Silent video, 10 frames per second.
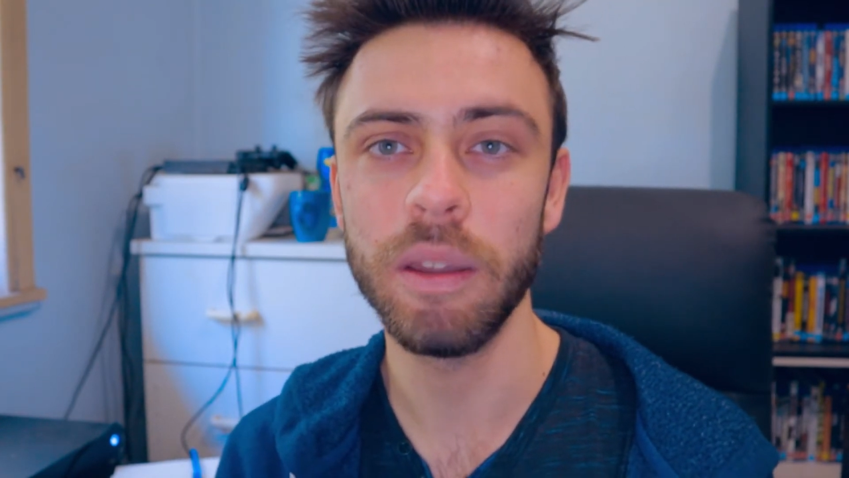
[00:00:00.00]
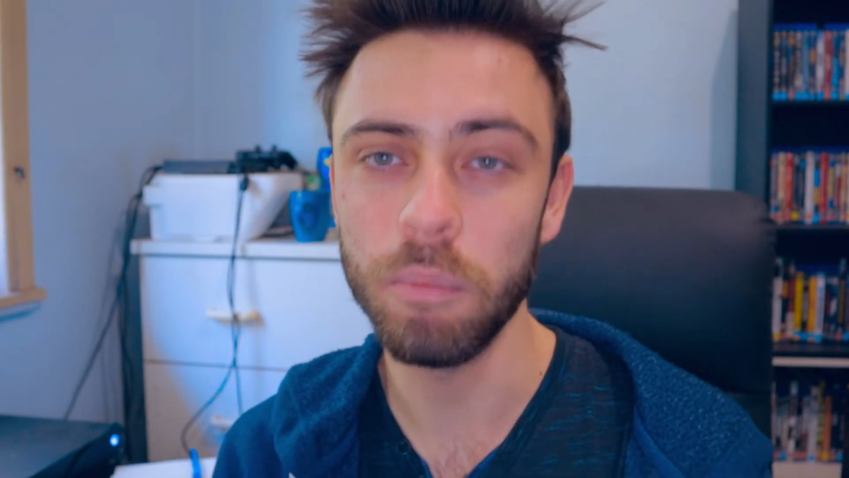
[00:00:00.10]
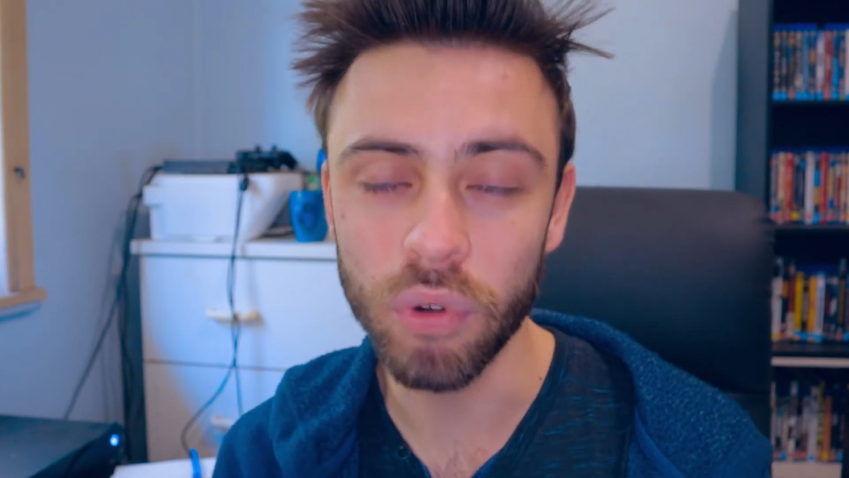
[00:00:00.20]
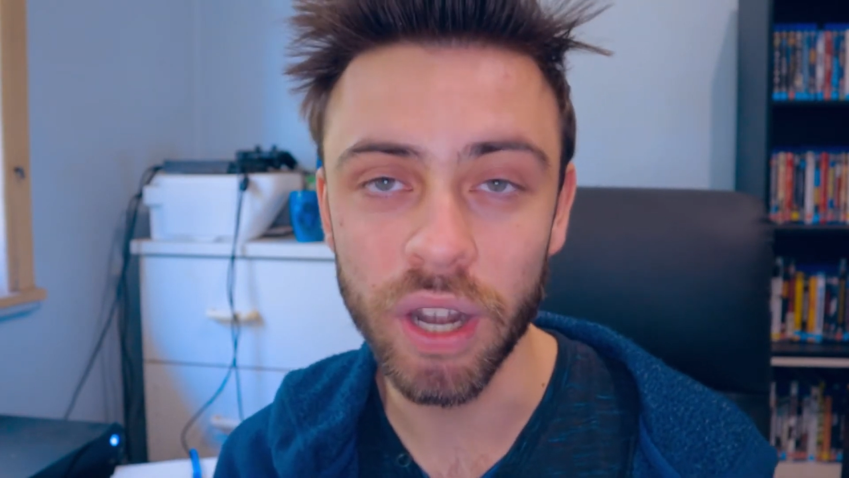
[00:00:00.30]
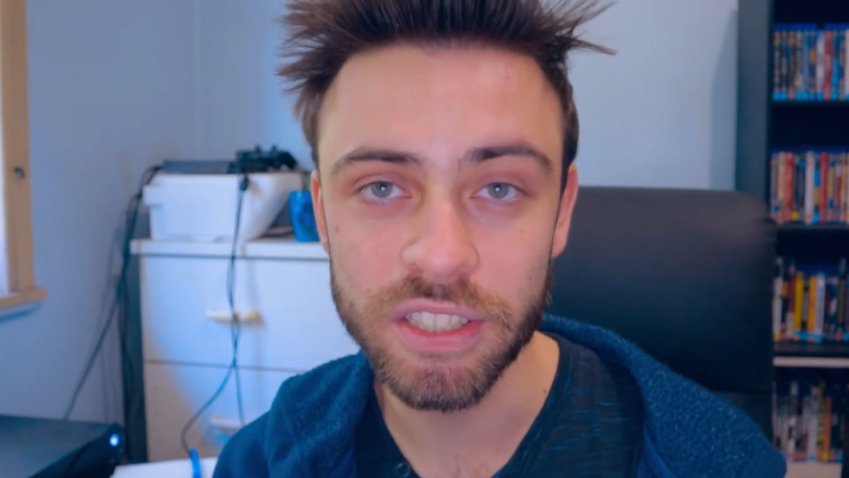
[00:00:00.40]

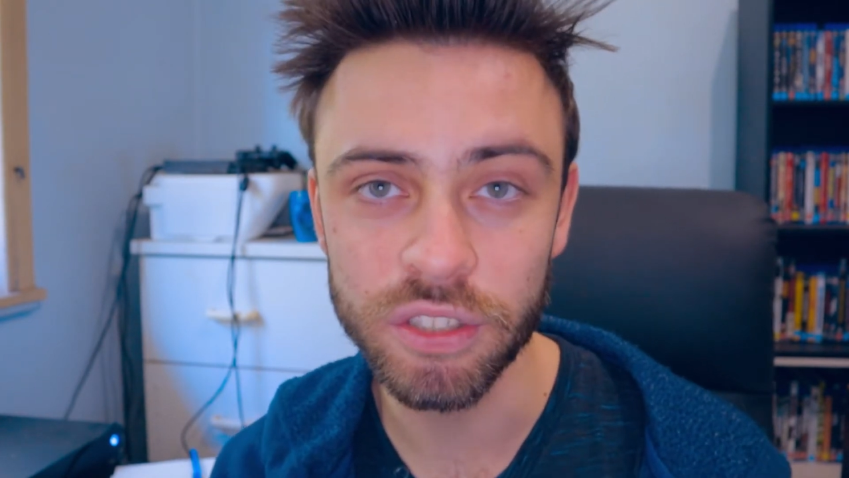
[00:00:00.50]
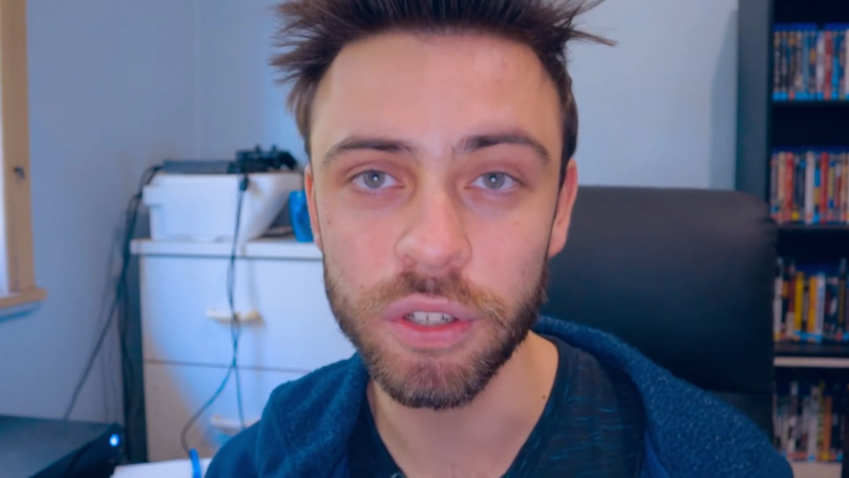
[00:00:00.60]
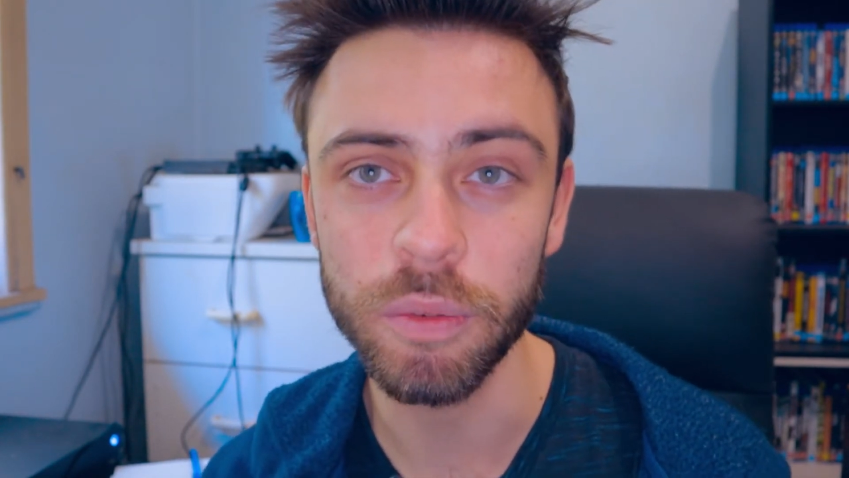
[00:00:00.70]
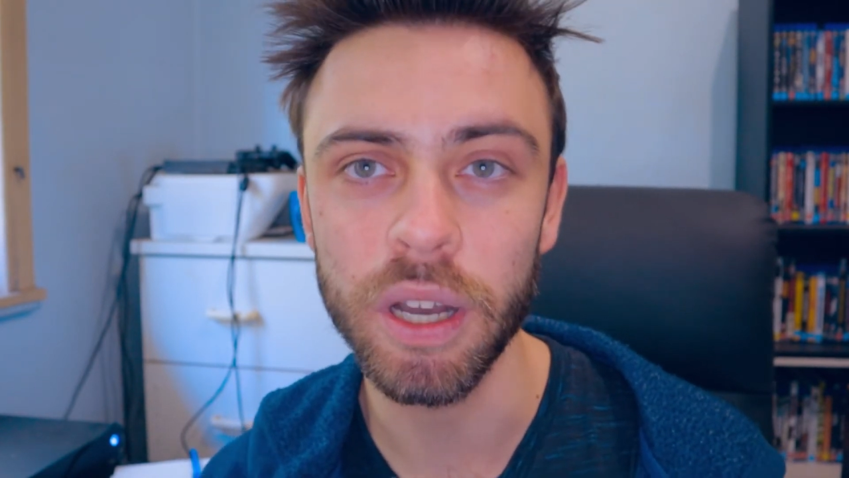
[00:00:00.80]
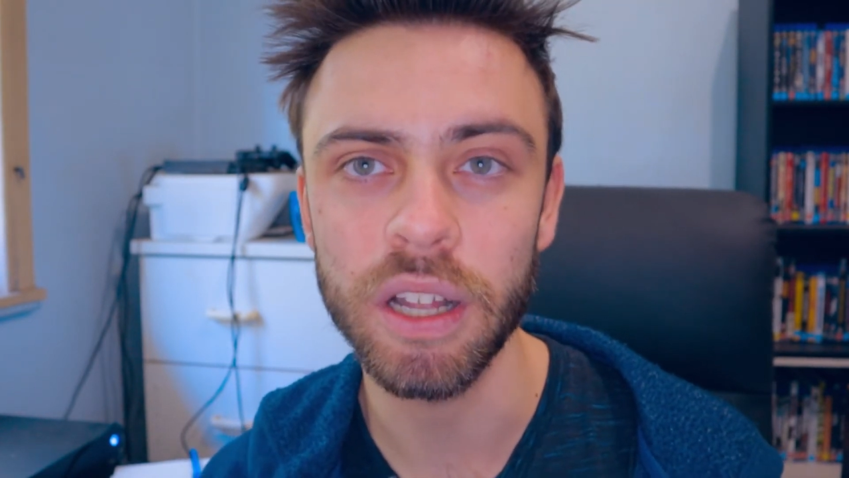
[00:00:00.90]
embrace who
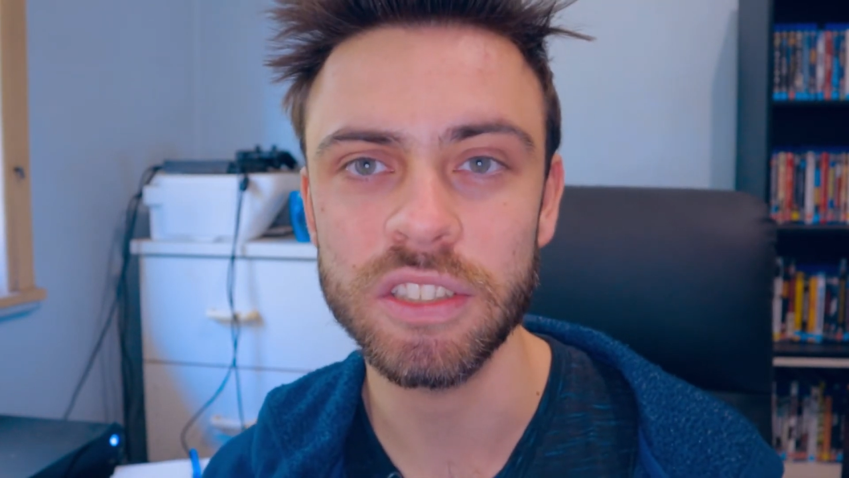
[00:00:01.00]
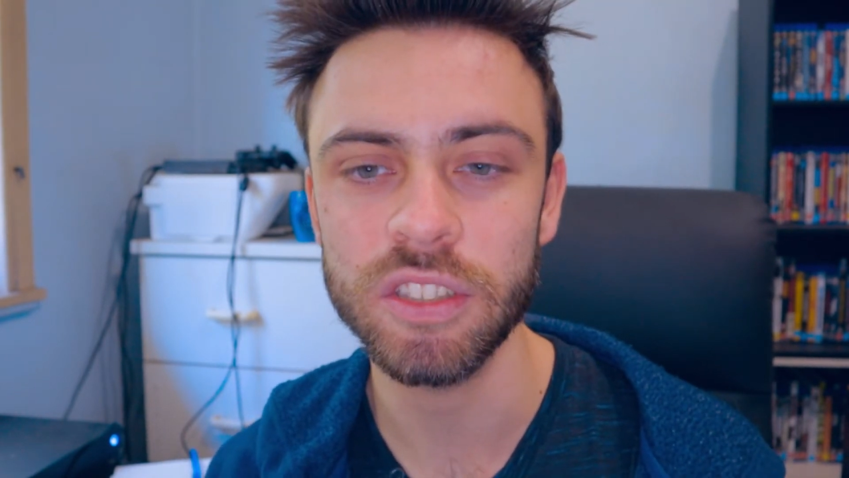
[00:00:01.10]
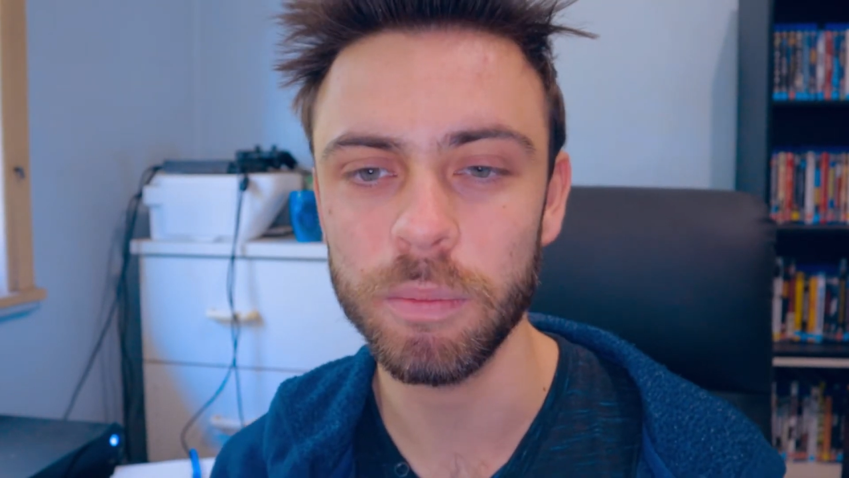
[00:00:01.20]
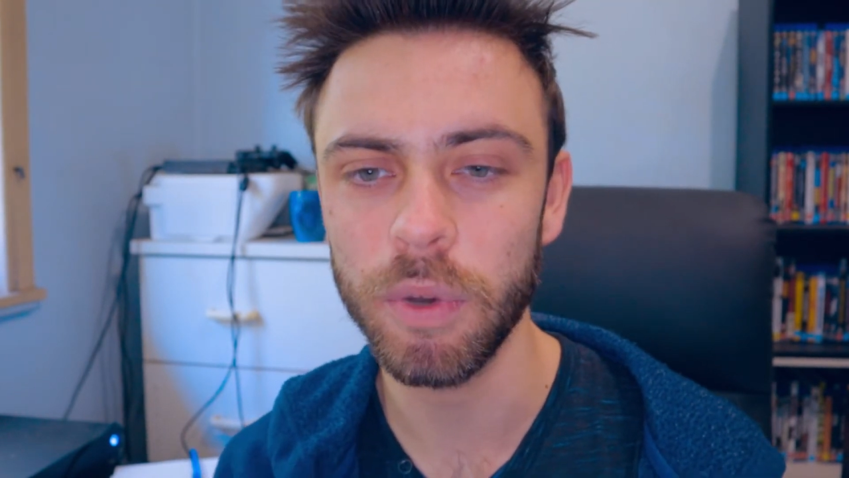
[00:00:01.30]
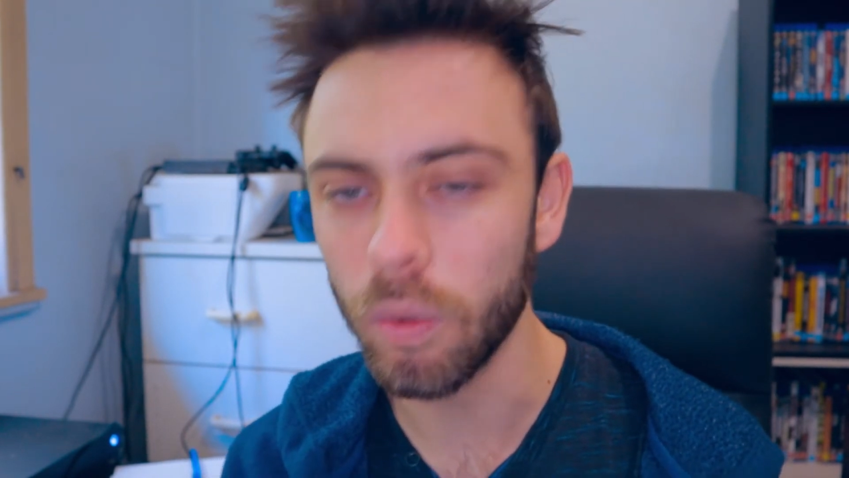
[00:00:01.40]
you are and
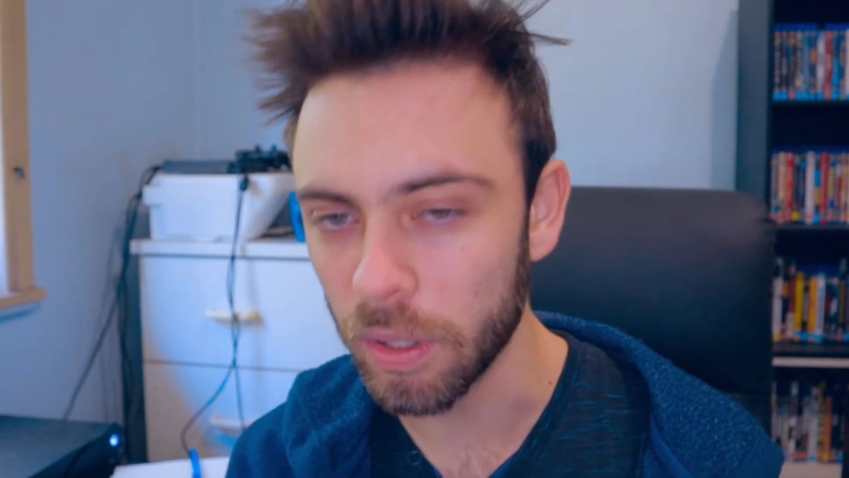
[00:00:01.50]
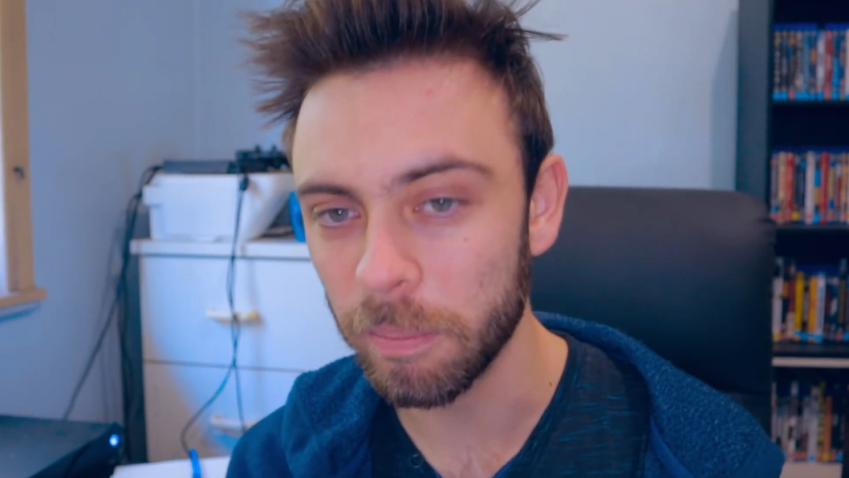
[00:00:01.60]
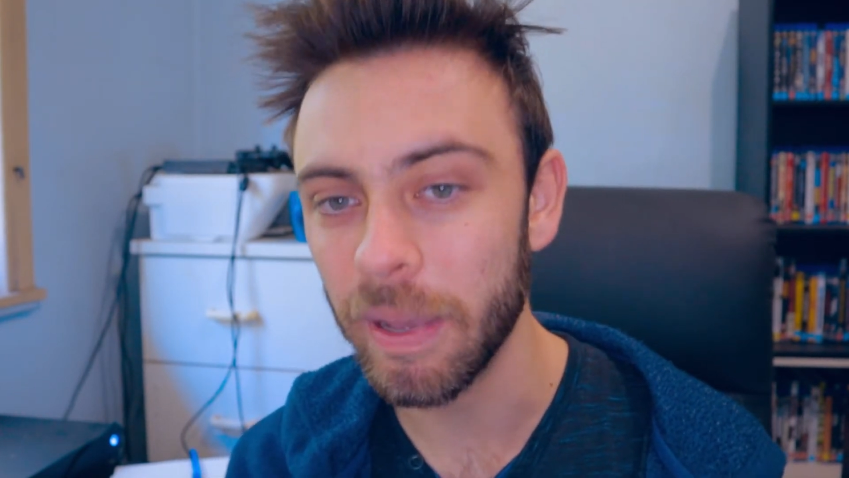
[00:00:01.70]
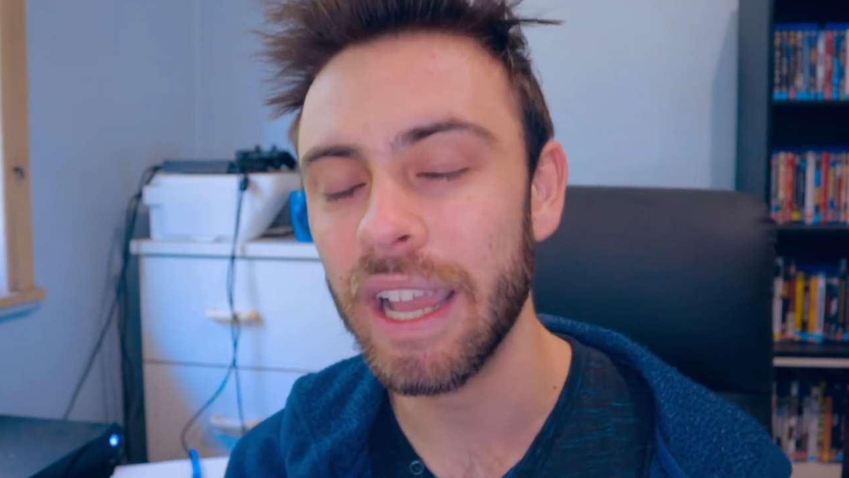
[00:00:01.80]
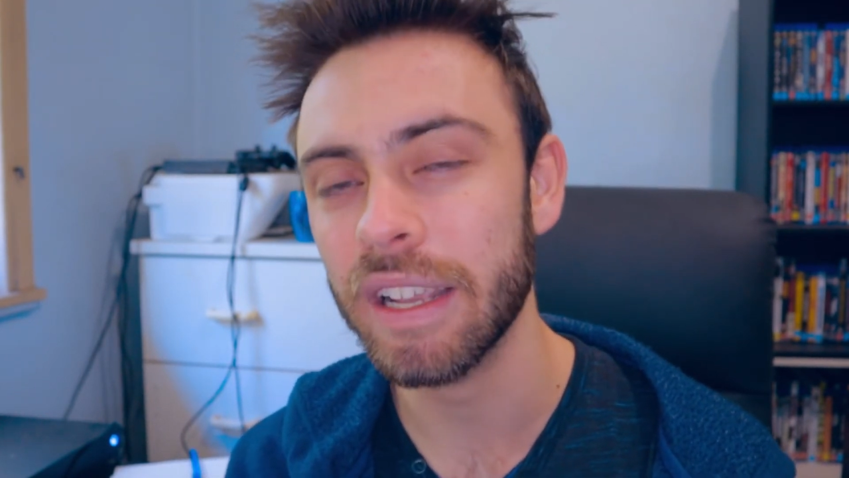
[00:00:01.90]
stop
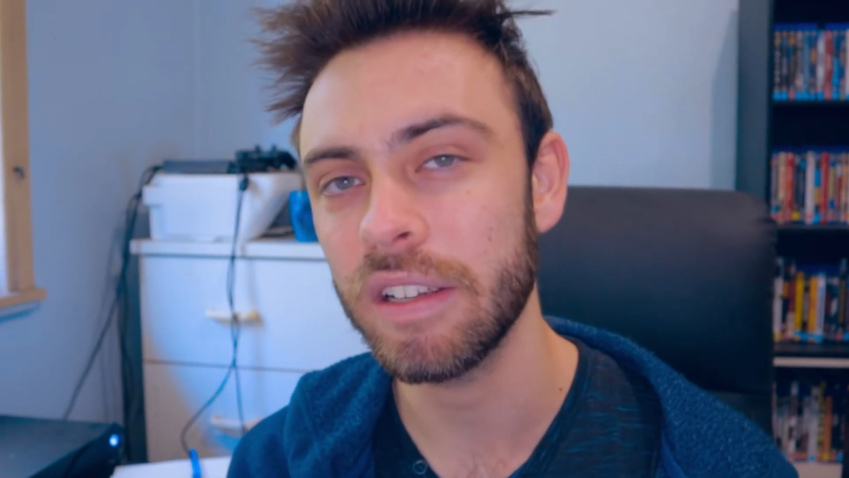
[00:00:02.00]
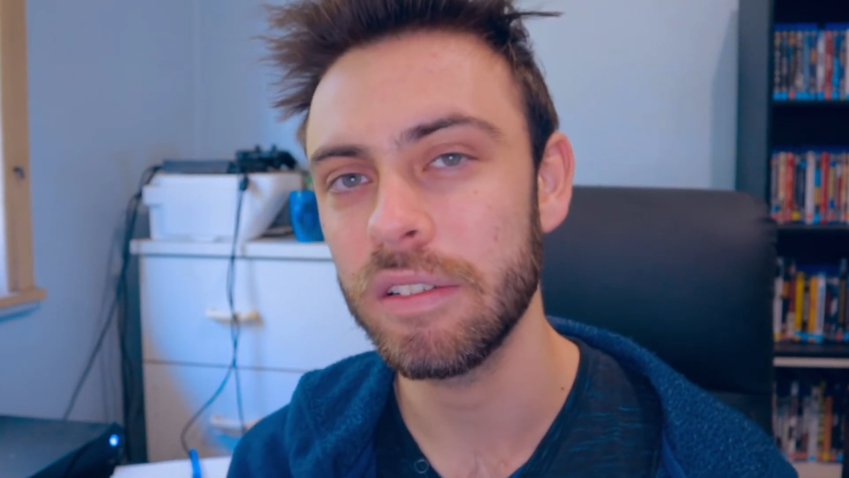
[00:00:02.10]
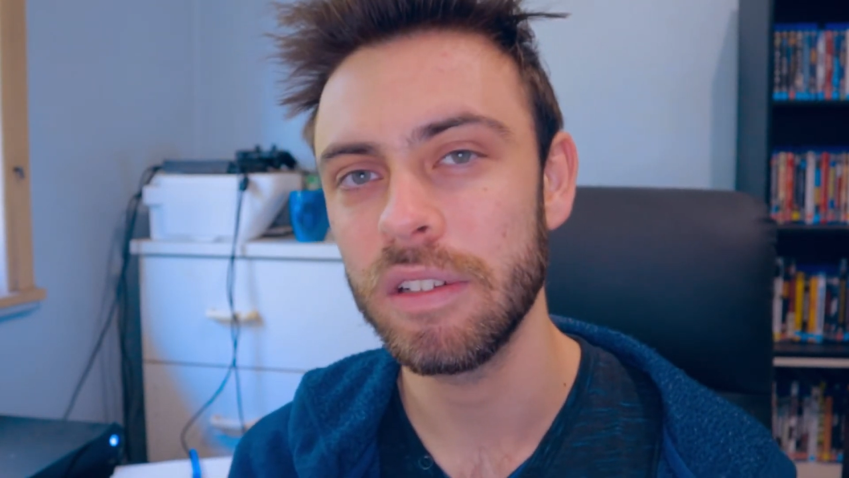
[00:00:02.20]
holding back